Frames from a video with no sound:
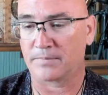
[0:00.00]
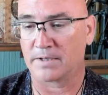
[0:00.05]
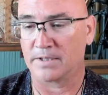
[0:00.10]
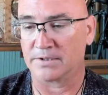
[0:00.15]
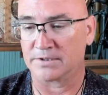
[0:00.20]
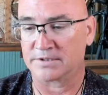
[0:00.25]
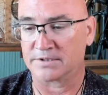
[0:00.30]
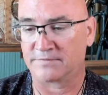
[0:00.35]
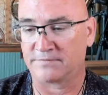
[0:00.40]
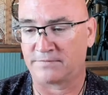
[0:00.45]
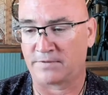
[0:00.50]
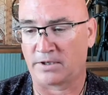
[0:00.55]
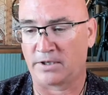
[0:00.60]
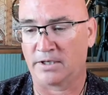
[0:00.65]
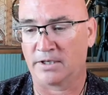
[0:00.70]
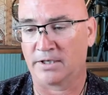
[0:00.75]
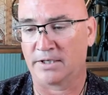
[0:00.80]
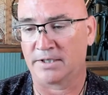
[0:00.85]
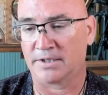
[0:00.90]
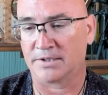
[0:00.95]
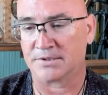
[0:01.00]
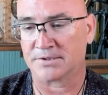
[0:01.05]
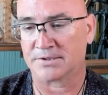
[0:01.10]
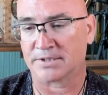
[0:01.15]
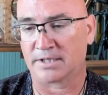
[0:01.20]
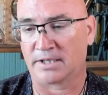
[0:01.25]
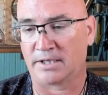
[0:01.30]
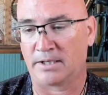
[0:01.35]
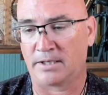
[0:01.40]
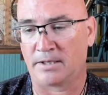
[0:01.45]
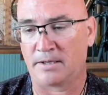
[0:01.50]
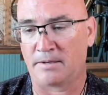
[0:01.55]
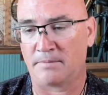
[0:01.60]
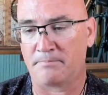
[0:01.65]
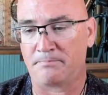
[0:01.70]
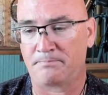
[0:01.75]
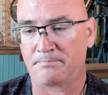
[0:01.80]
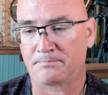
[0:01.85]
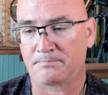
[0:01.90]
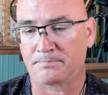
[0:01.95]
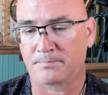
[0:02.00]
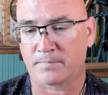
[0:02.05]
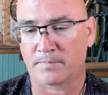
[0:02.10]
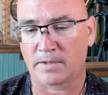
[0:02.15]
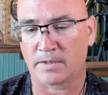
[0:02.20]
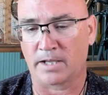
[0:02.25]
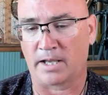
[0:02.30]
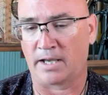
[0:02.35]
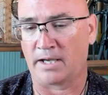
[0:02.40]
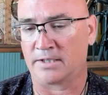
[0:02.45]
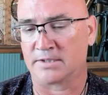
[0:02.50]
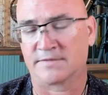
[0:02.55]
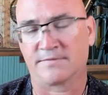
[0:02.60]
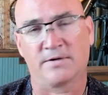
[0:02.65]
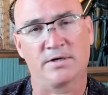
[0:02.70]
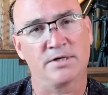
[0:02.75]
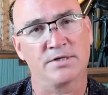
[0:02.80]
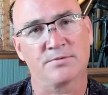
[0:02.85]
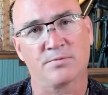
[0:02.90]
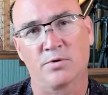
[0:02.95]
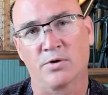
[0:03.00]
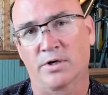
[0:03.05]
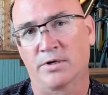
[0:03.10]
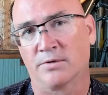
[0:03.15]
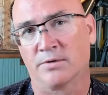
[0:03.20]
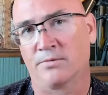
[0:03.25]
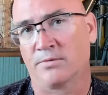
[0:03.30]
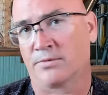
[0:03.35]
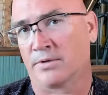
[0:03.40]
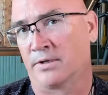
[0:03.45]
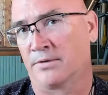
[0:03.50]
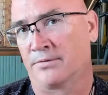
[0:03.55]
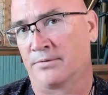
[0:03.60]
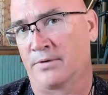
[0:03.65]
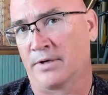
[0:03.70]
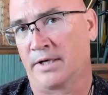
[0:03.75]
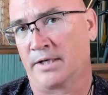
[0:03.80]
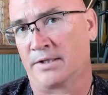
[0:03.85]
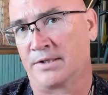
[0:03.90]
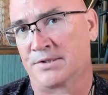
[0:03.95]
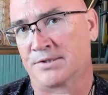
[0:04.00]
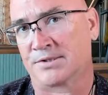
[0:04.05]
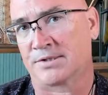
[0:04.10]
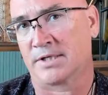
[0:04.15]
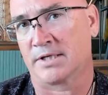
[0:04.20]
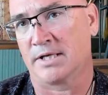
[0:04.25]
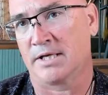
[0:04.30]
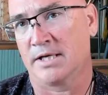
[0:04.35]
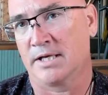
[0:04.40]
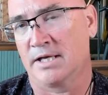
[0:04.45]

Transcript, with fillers: as far as um, yeah, as far as working with arthritis,